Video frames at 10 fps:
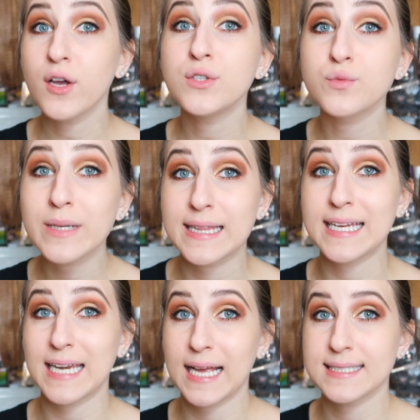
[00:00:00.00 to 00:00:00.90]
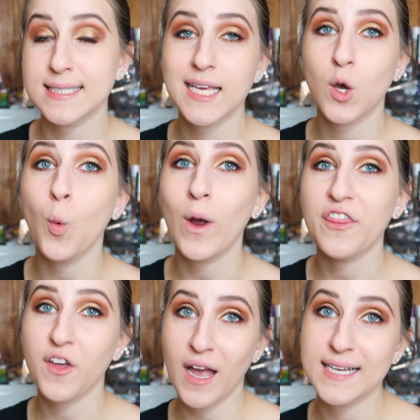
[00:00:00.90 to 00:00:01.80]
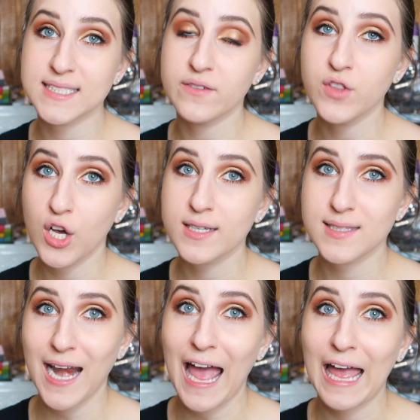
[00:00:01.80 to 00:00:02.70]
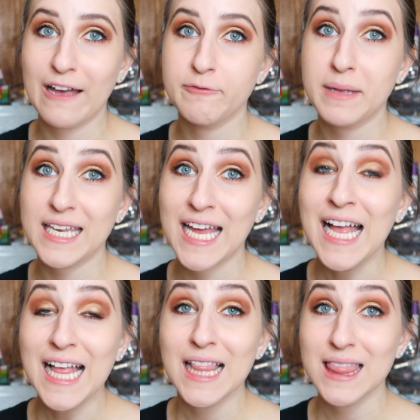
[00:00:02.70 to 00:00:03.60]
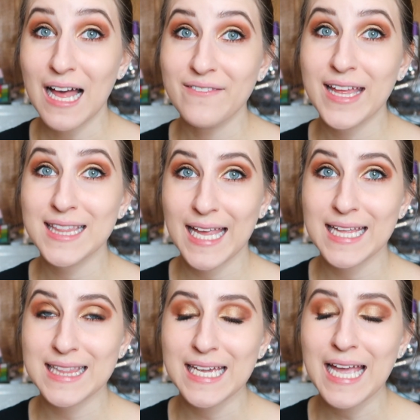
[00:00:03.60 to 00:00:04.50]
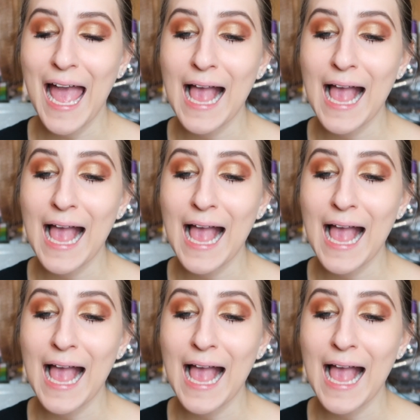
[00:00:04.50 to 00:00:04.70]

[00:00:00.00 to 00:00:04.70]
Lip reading: it goes really nicely with the kinds of looks that I have been loving lately,